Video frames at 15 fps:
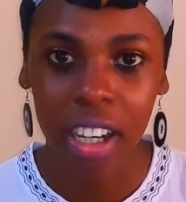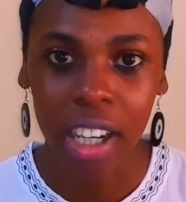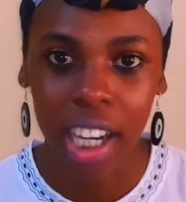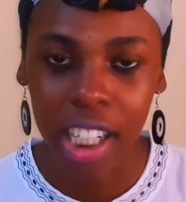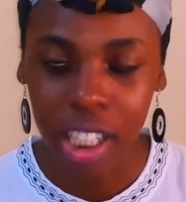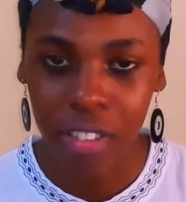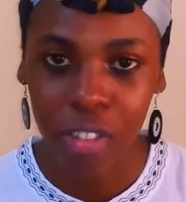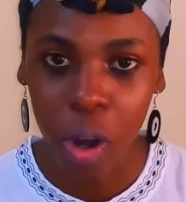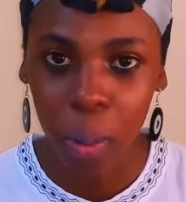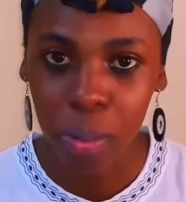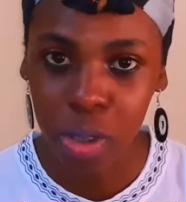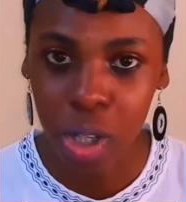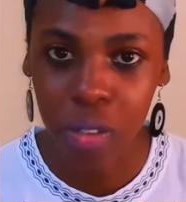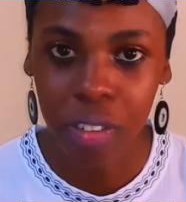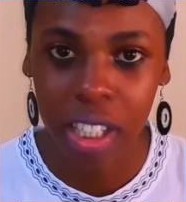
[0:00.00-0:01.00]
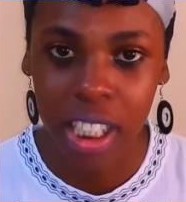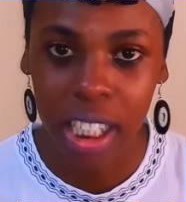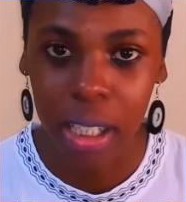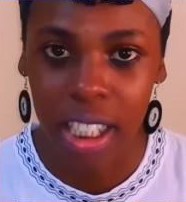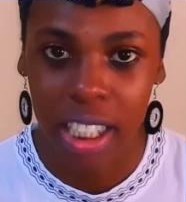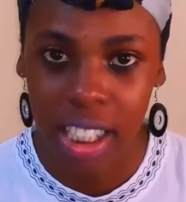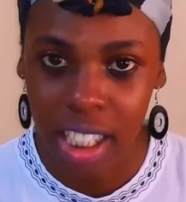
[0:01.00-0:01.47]
any forms of
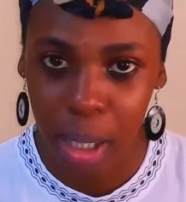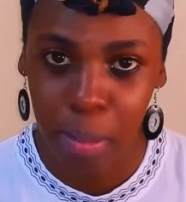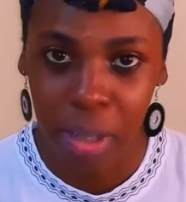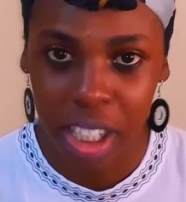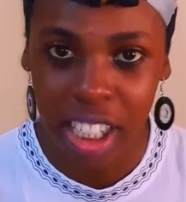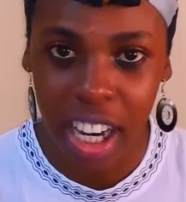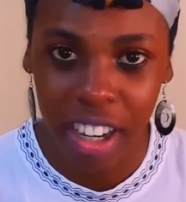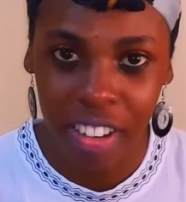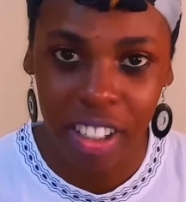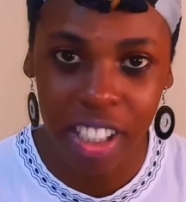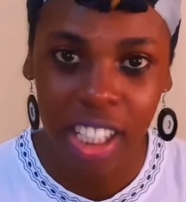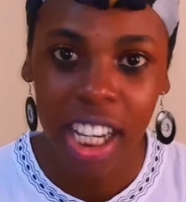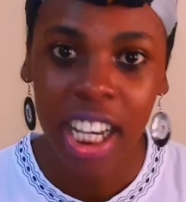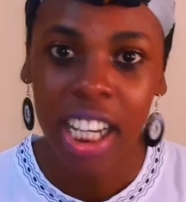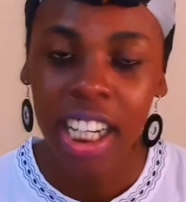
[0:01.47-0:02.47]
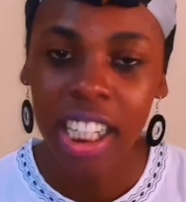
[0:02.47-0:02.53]
intermediaries.